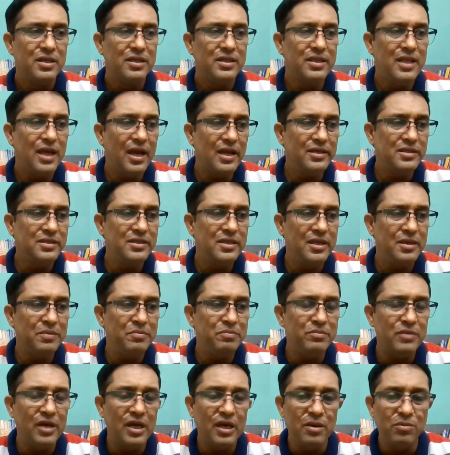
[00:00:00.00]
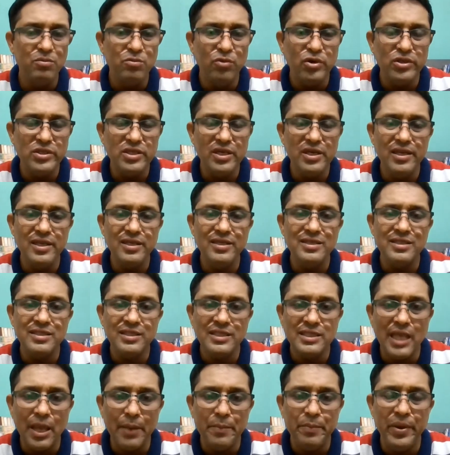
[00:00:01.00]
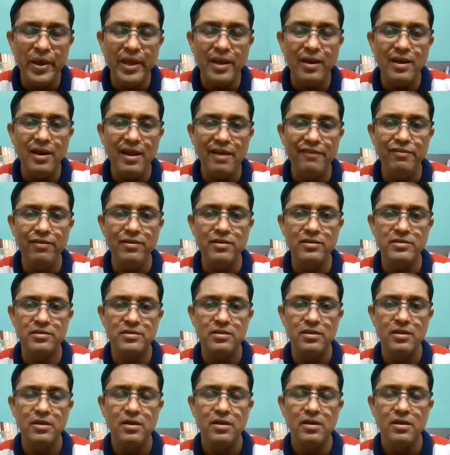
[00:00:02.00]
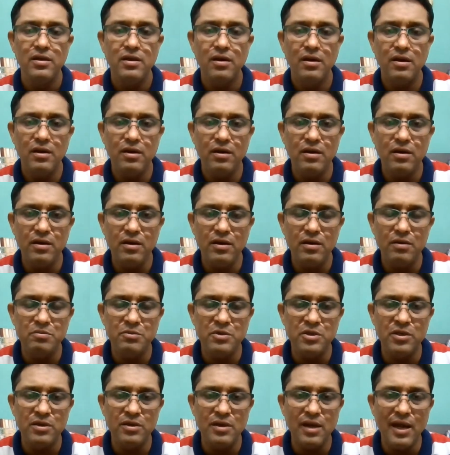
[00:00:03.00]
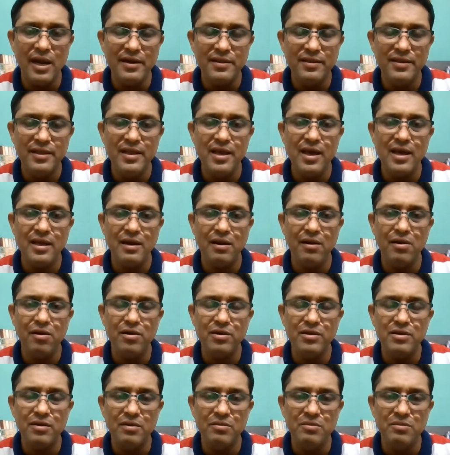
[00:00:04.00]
That mostly 7 levels are there, or